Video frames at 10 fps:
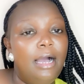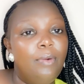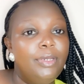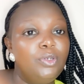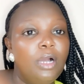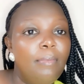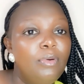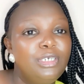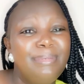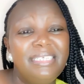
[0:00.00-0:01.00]
We talk
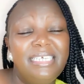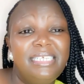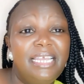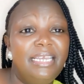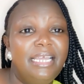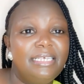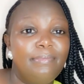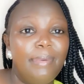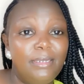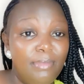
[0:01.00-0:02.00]
about business ideas,
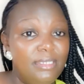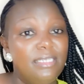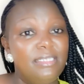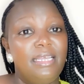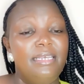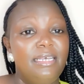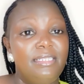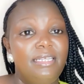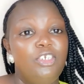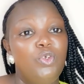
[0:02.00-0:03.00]
best business ideas
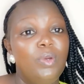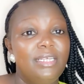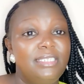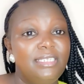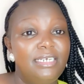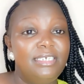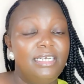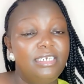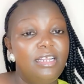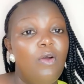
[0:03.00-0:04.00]
that you can start
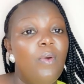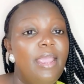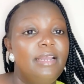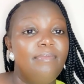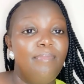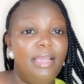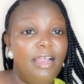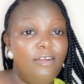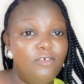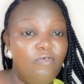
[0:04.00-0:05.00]
right now and make a
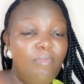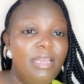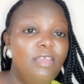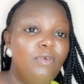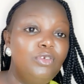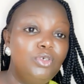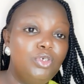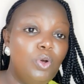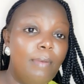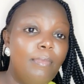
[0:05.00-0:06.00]
lot of money. We also
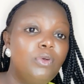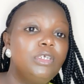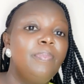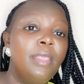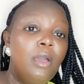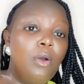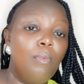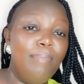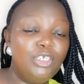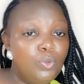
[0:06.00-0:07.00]
talk about
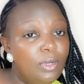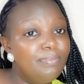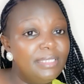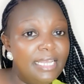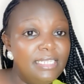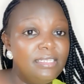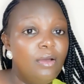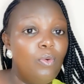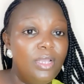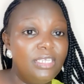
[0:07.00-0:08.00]
best websites,
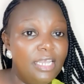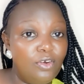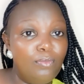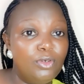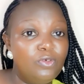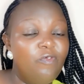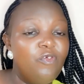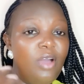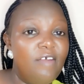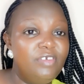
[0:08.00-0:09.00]
which I know most of
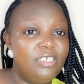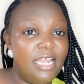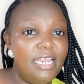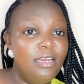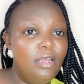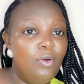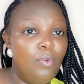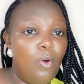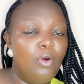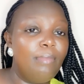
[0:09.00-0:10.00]
you have tried
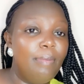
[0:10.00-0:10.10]
on my